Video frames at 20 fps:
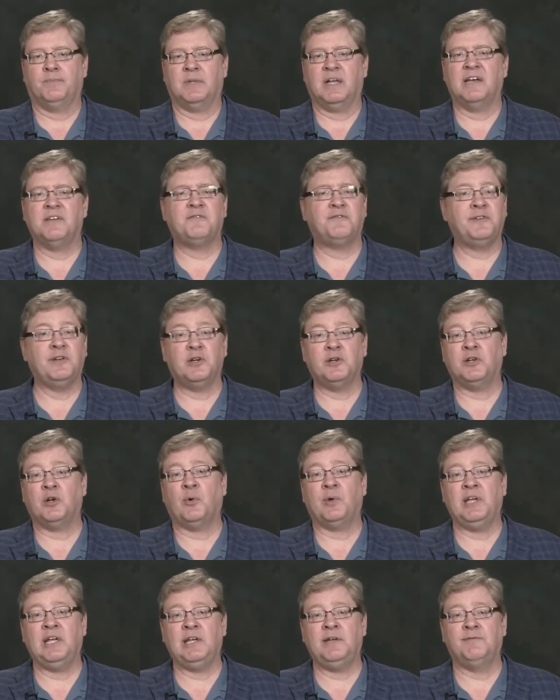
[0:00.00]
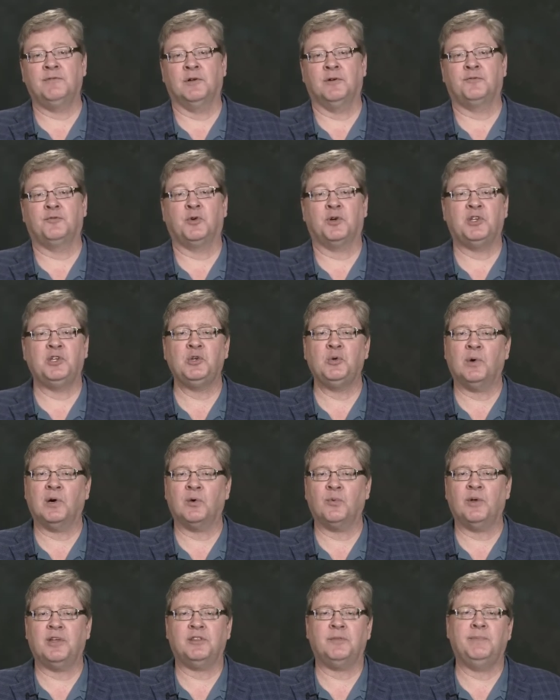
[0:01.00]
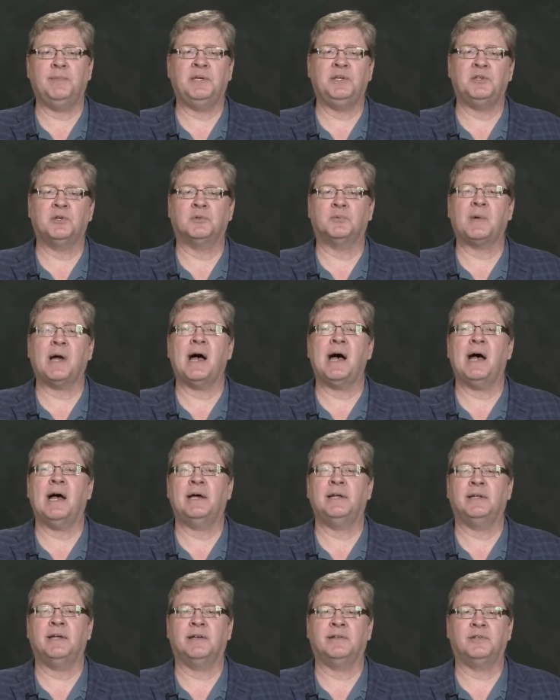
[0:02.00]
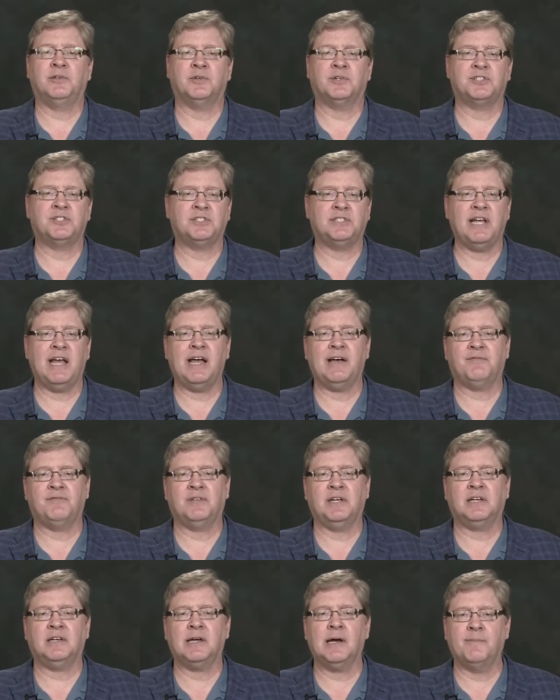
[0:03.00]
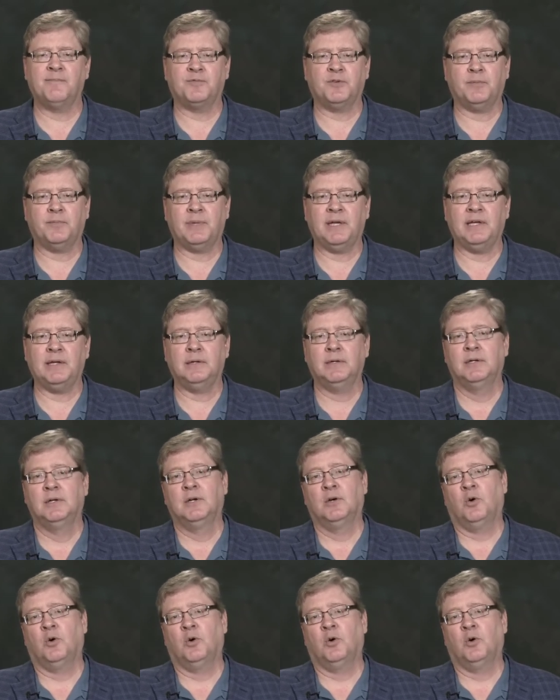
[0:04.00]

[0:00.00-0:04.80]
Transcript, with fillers: I fear no evil, for you are with me, your rod and your staff, they comfort me.